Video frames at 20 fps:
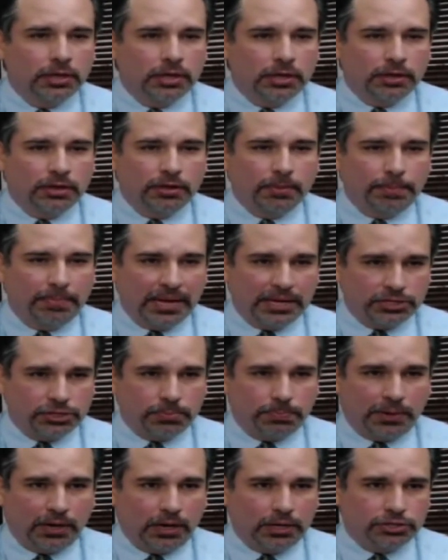best
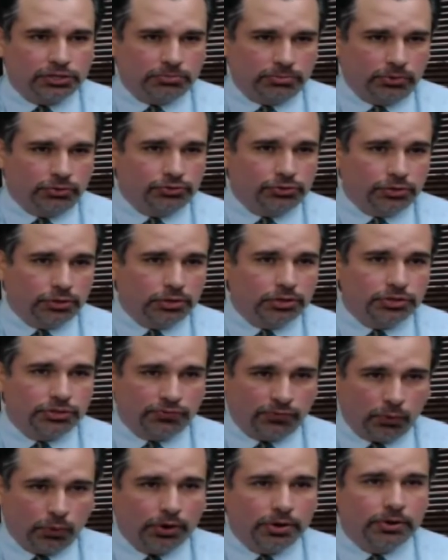possible jurors
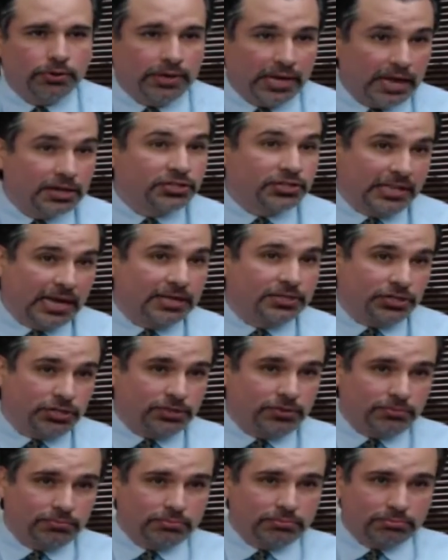for you. Yes,
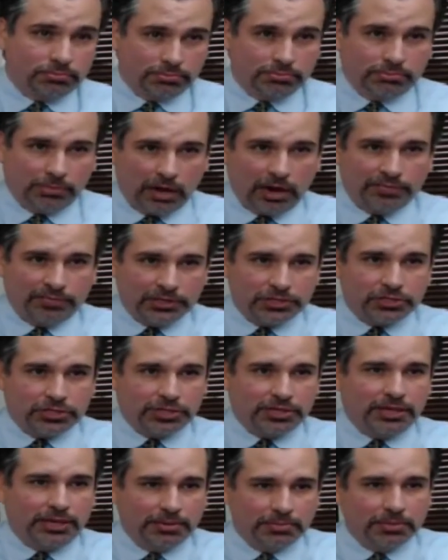that's
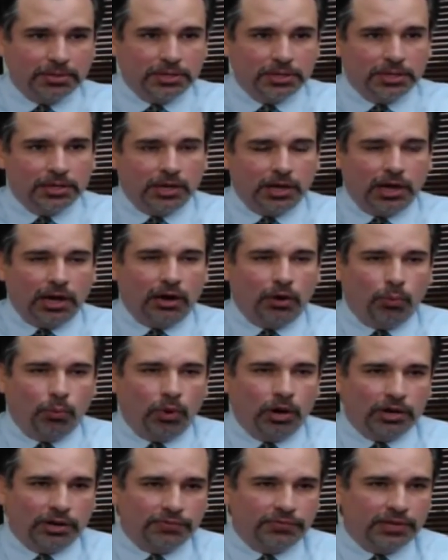obviously
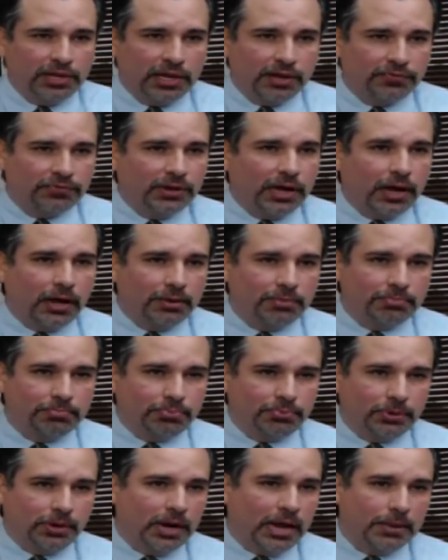one of the, if not
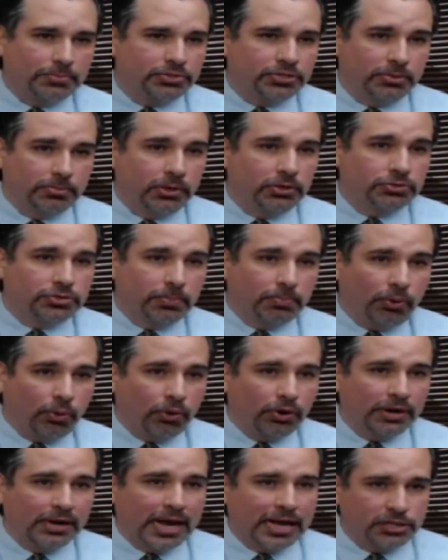perhaps the most
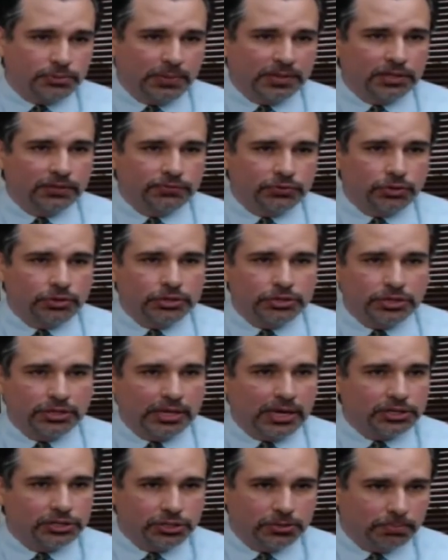important aspect of jury
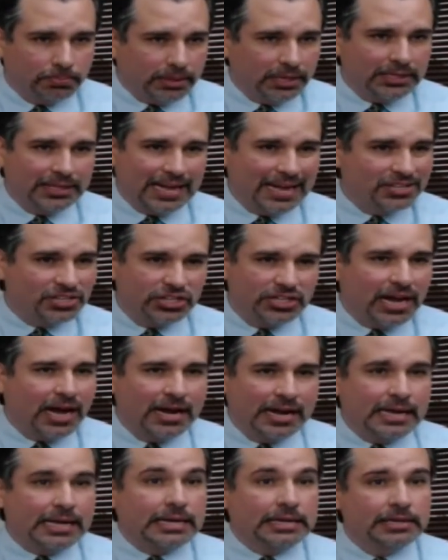selection, but that's not
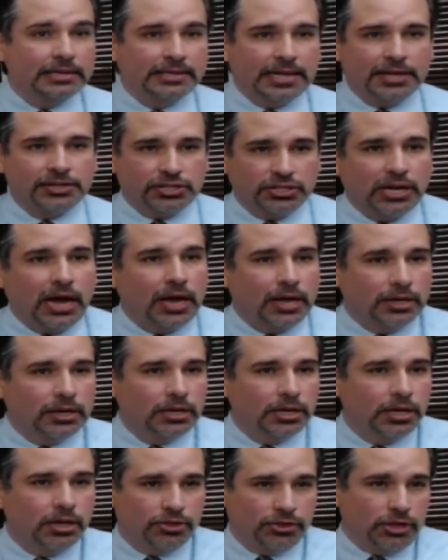it. That's not
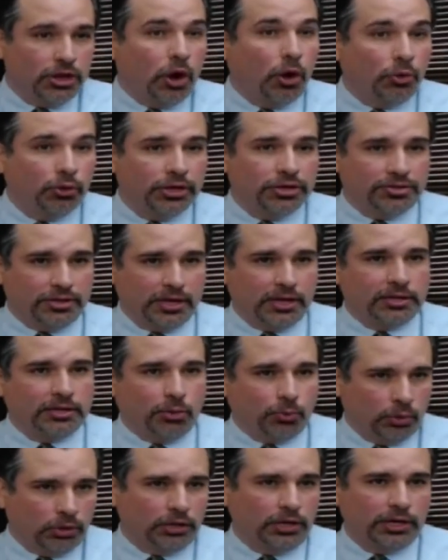the only thing that
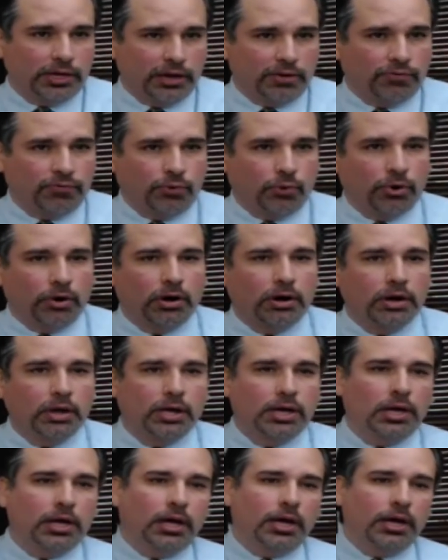we're looking for
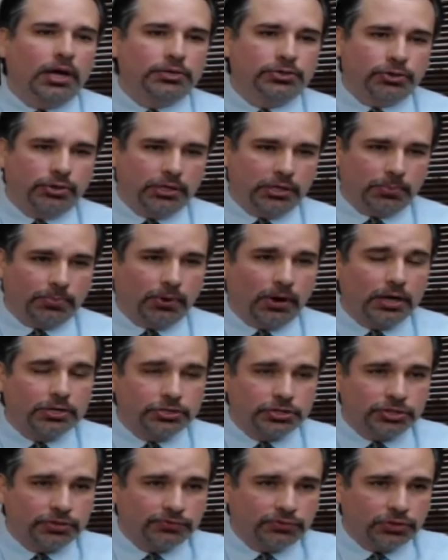during the
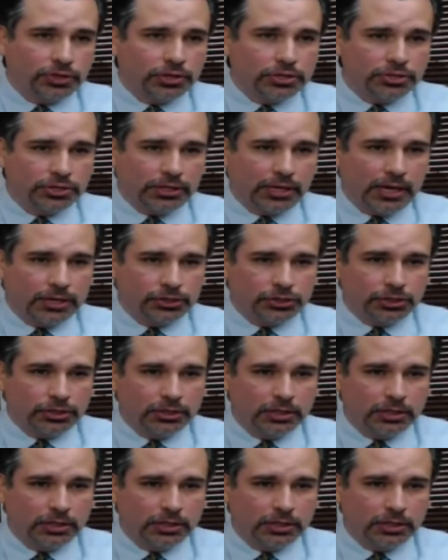process of jury selection.